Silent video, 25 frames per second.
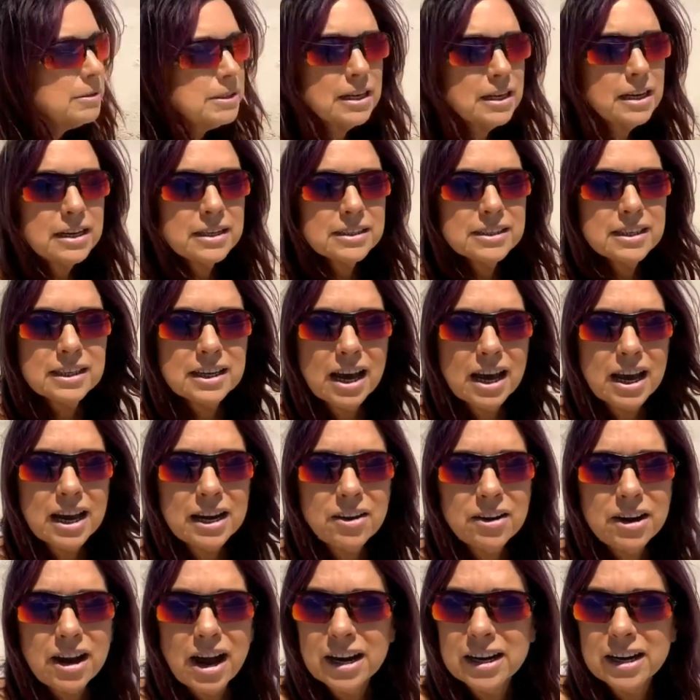I'm saying is, like,
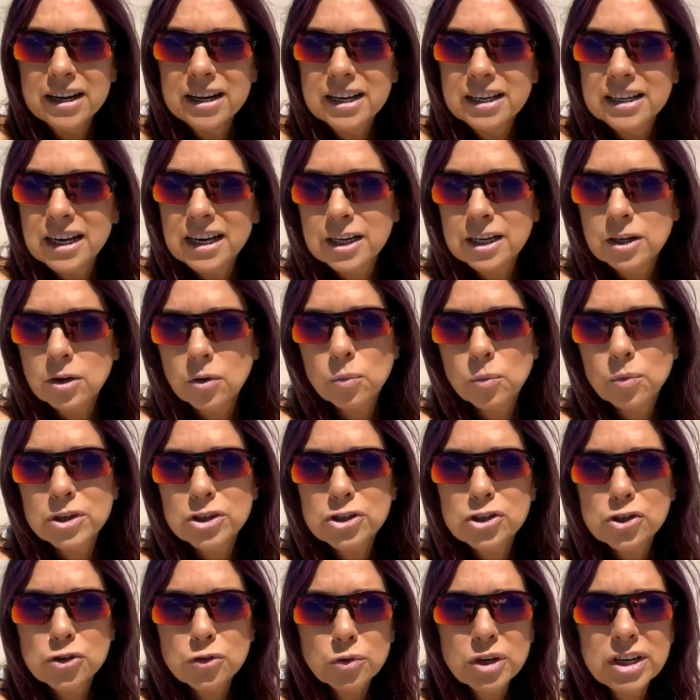I need like a
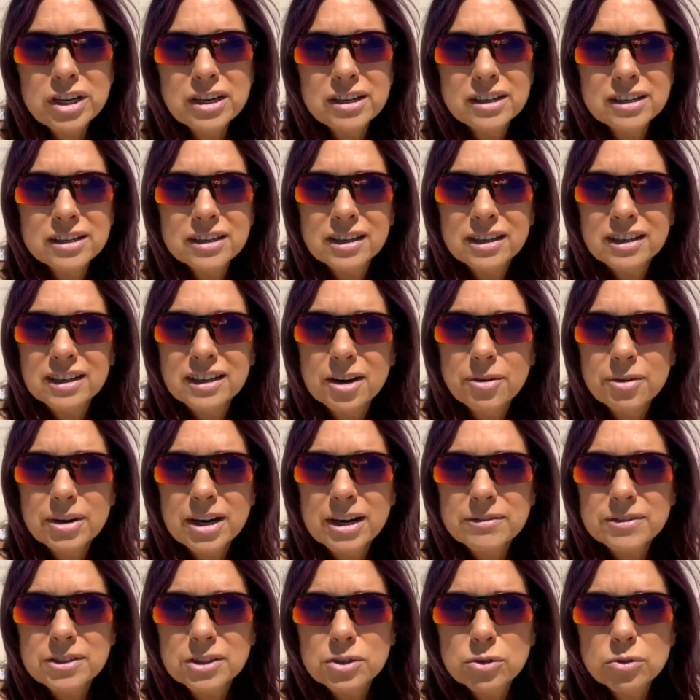retreat. Like, I
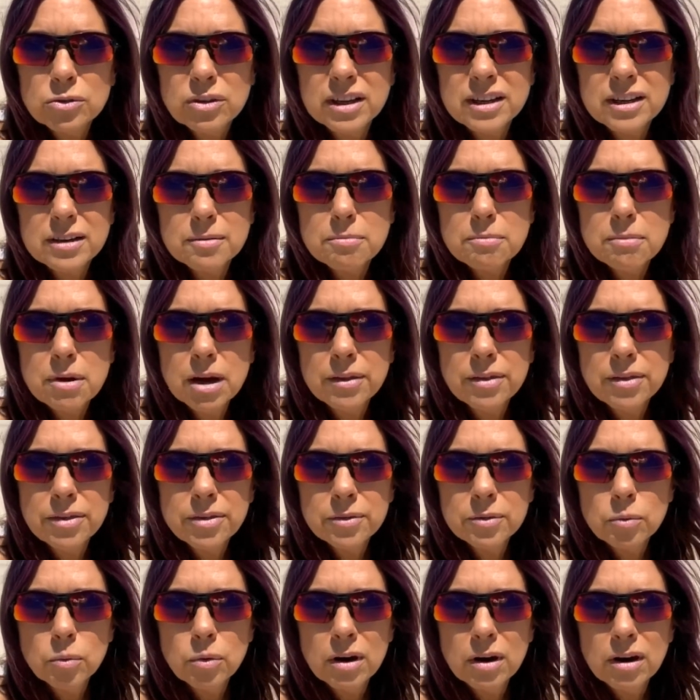would have to do like a
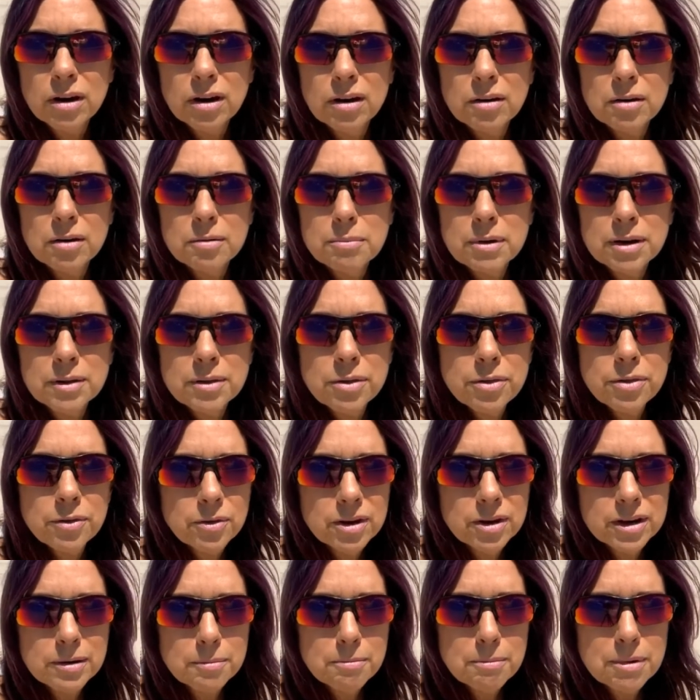month on, a month
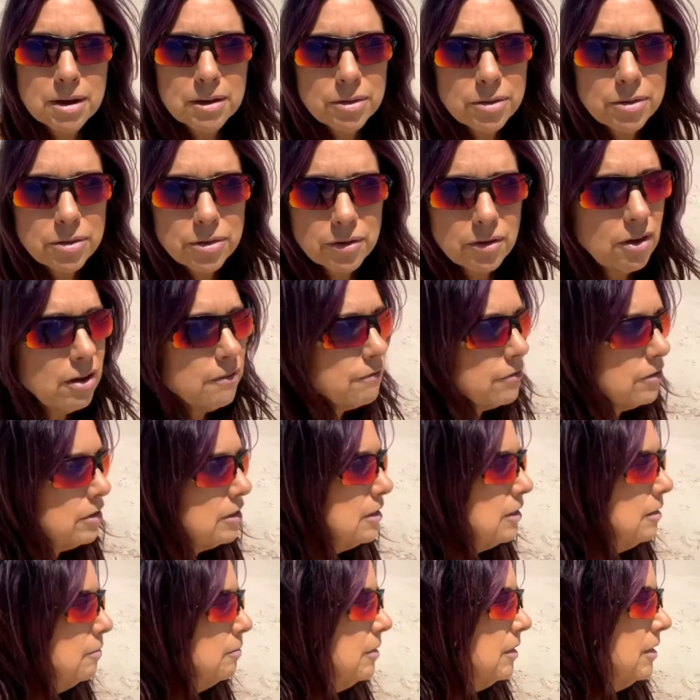off, or
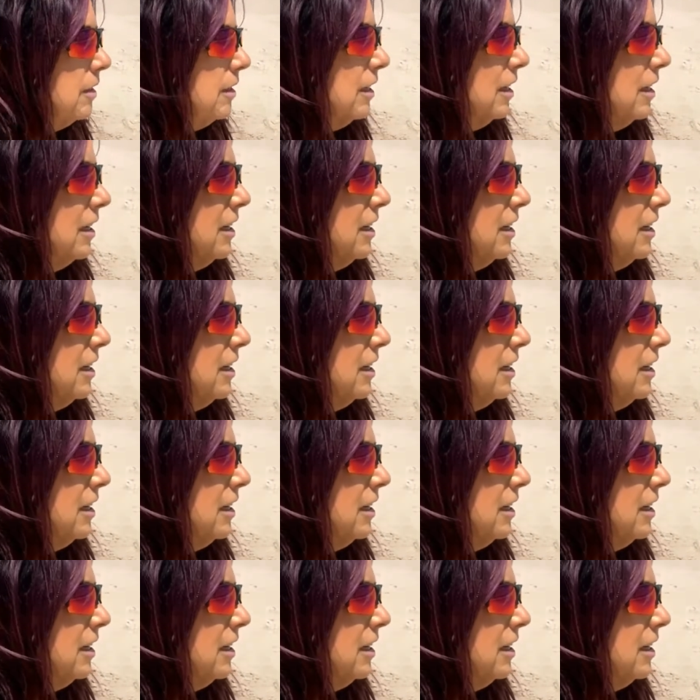something.